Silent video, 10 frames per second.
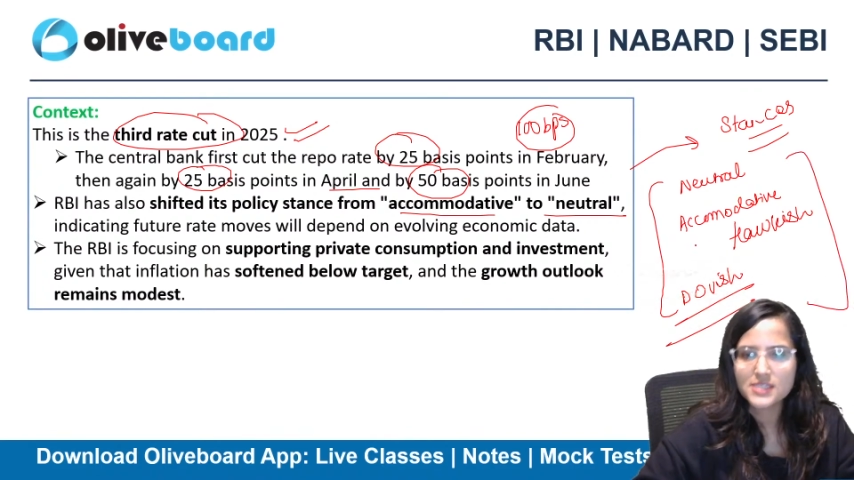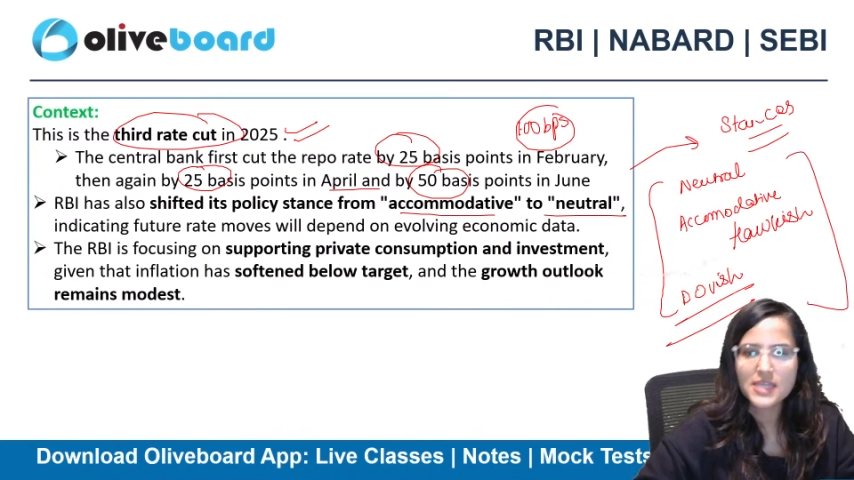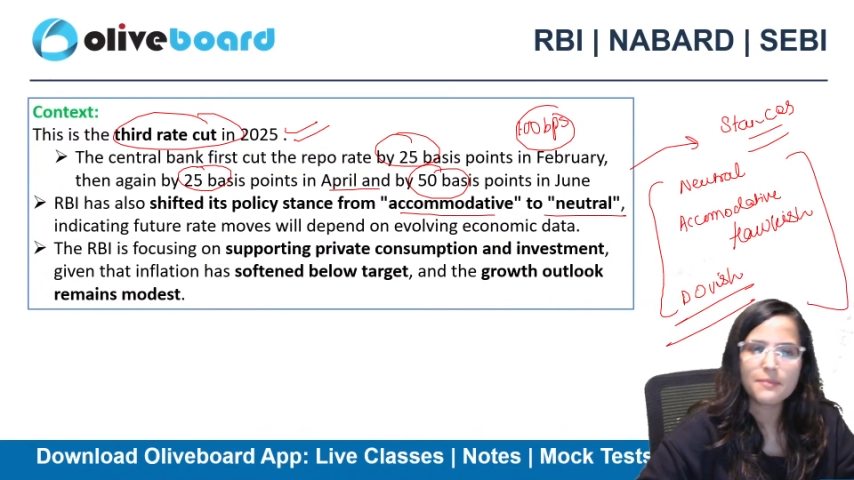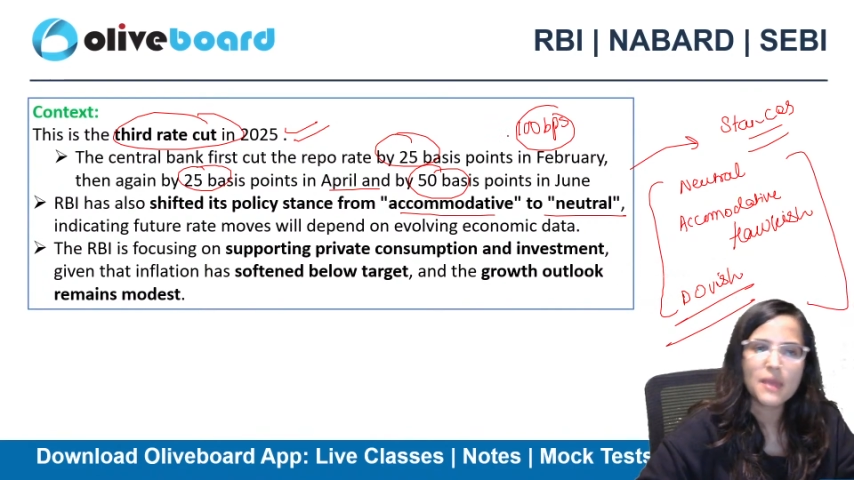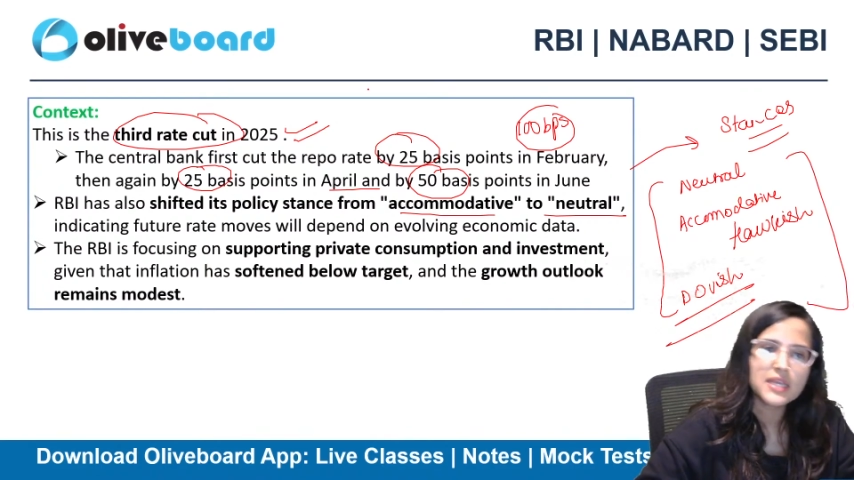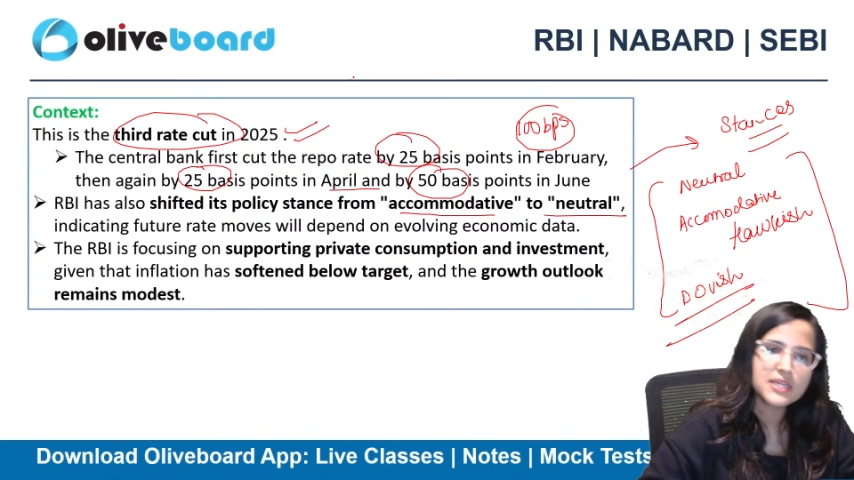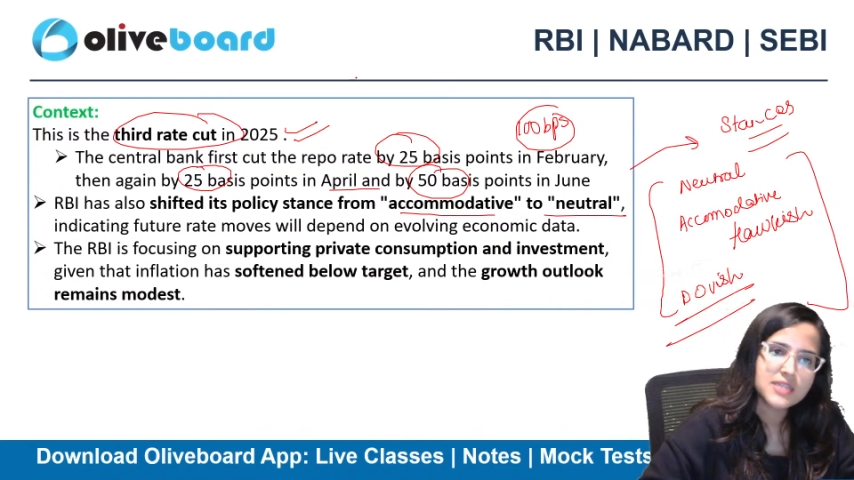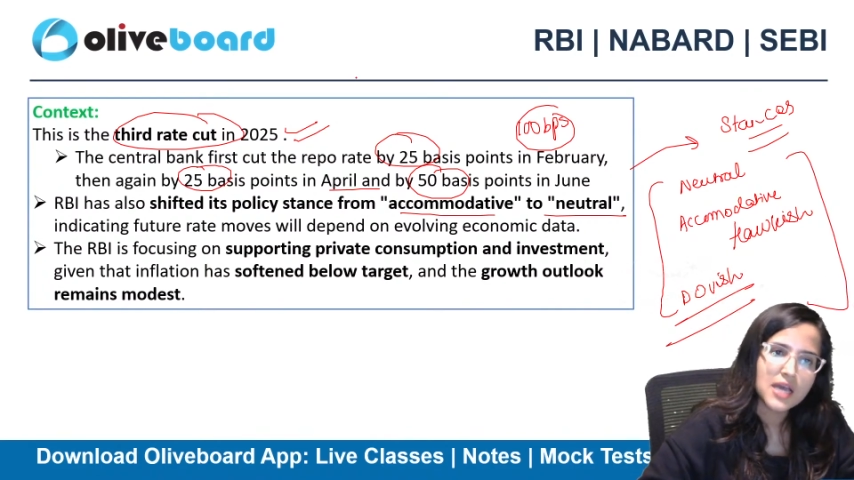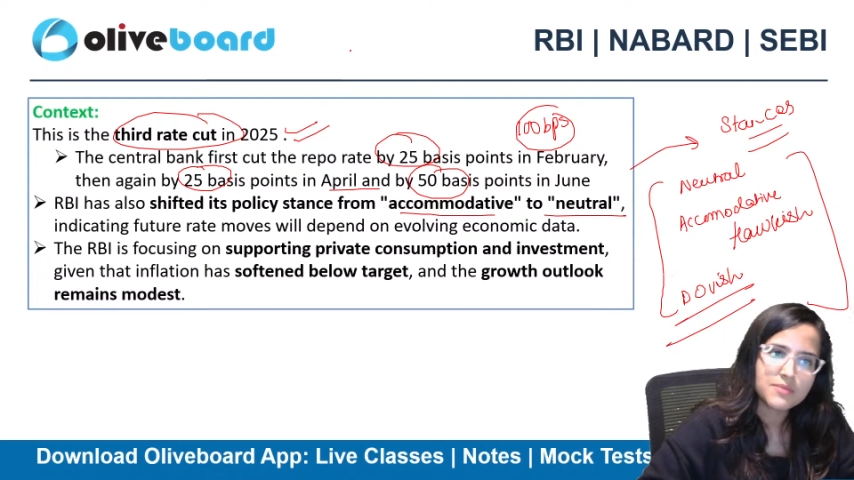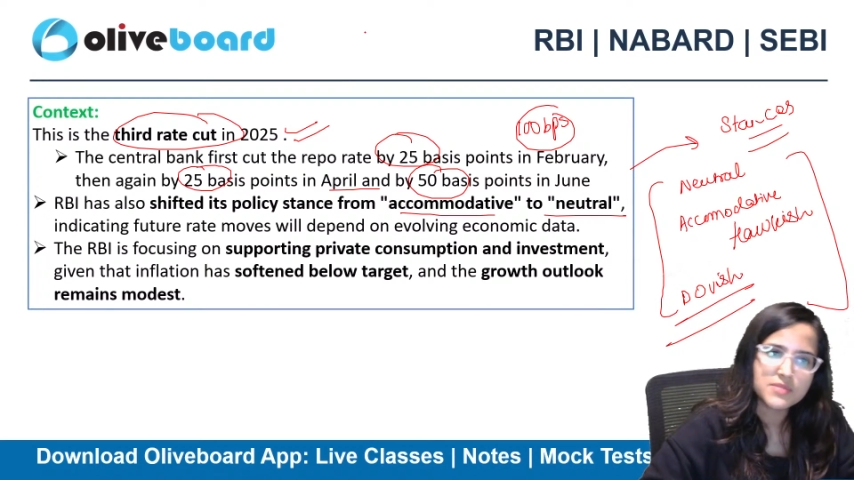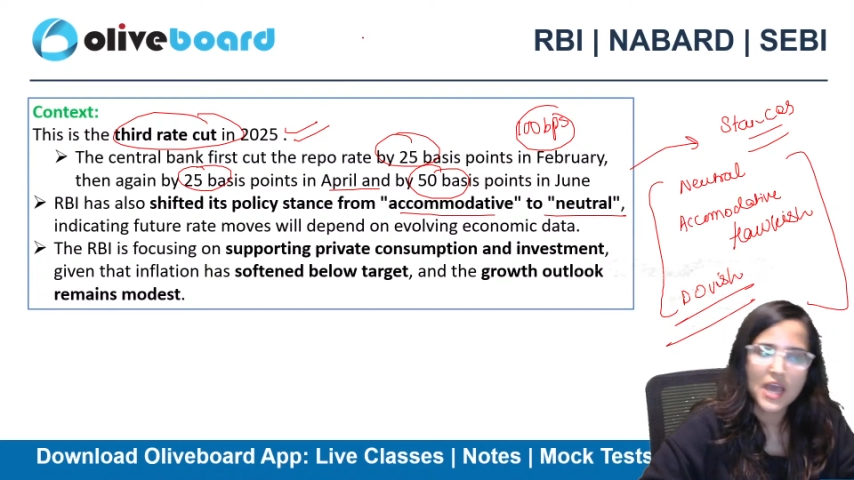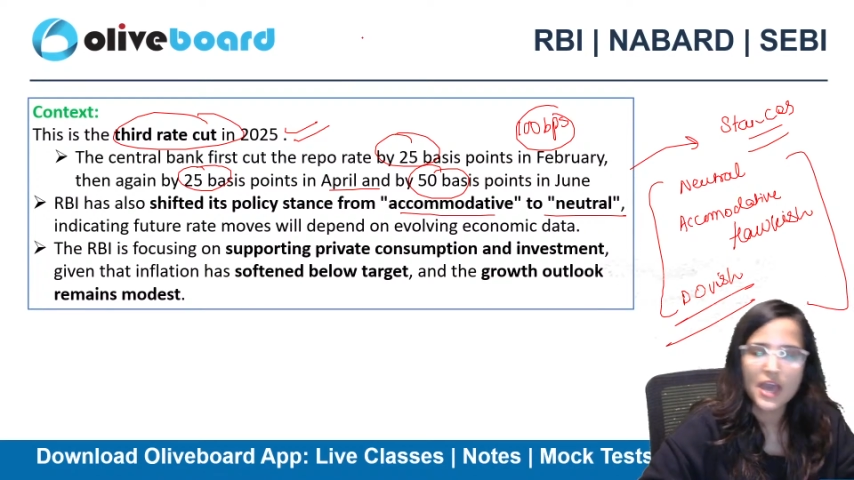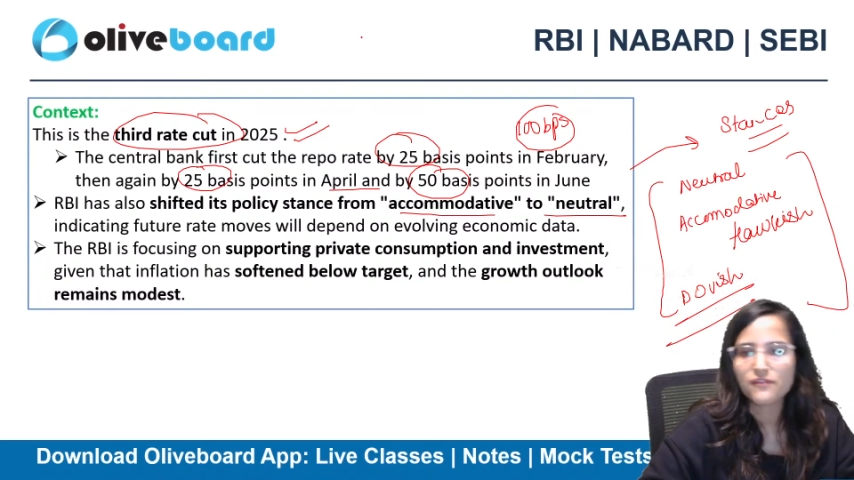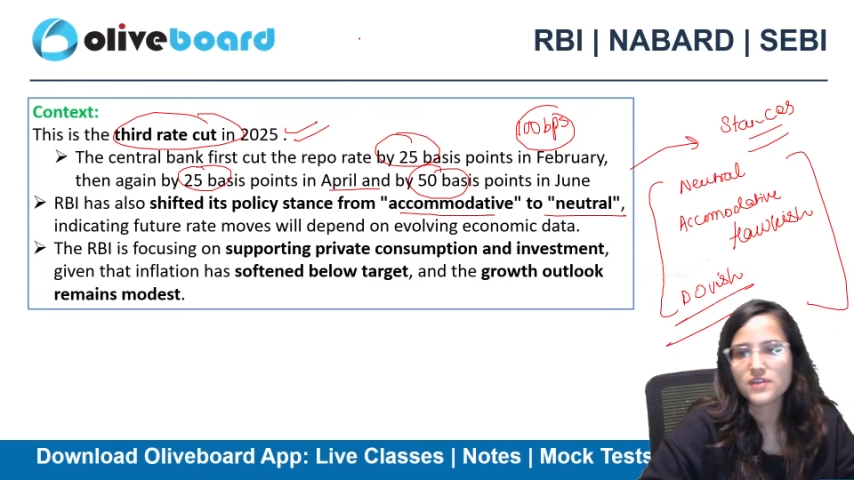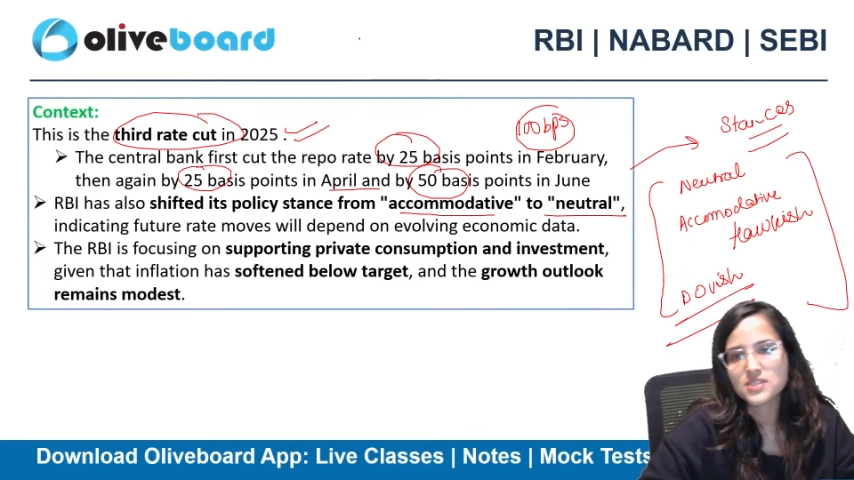and many times I
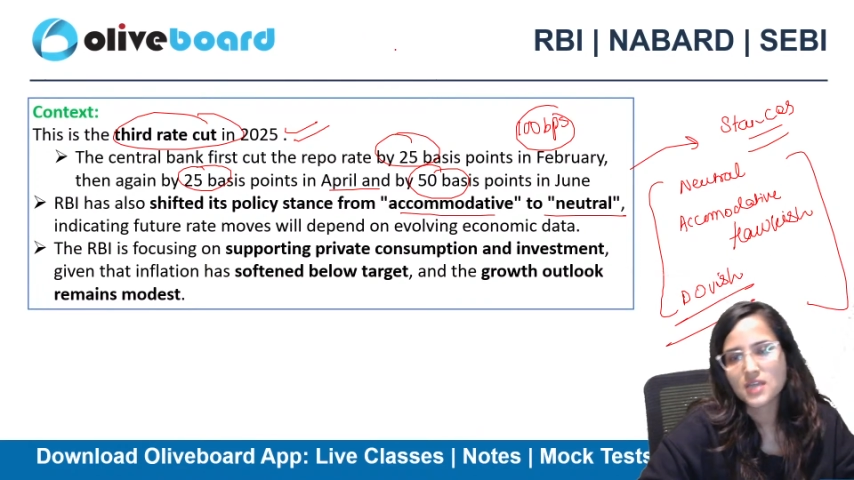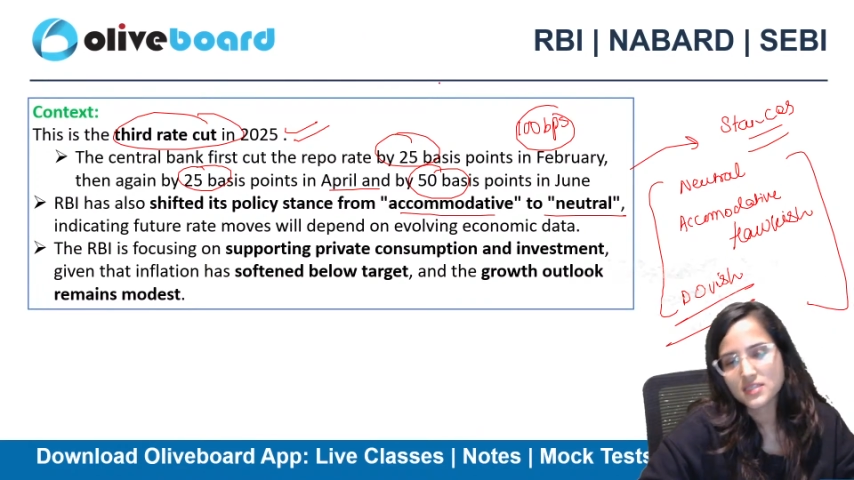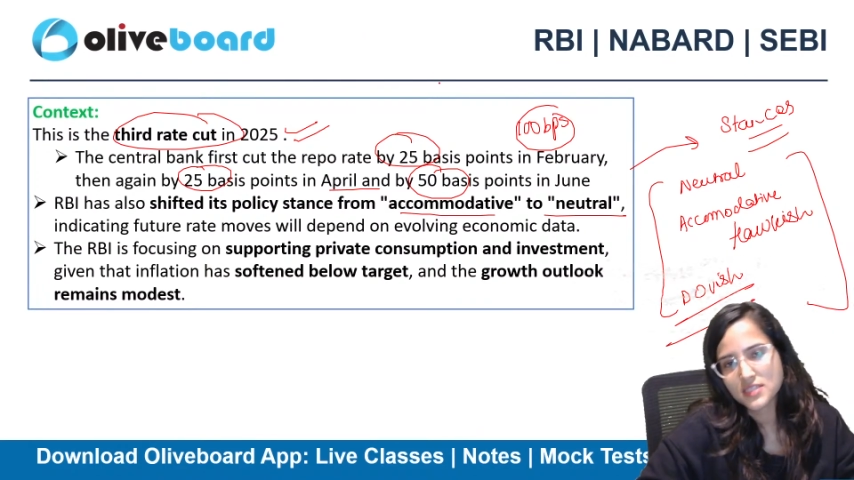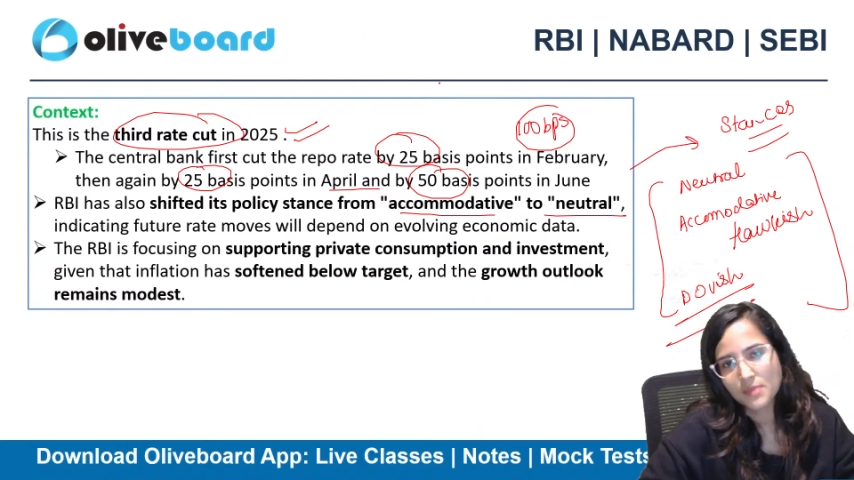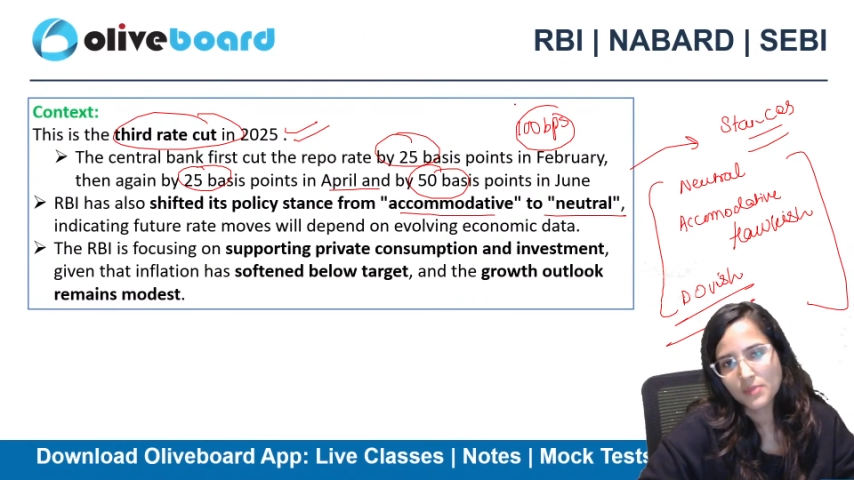have discussed them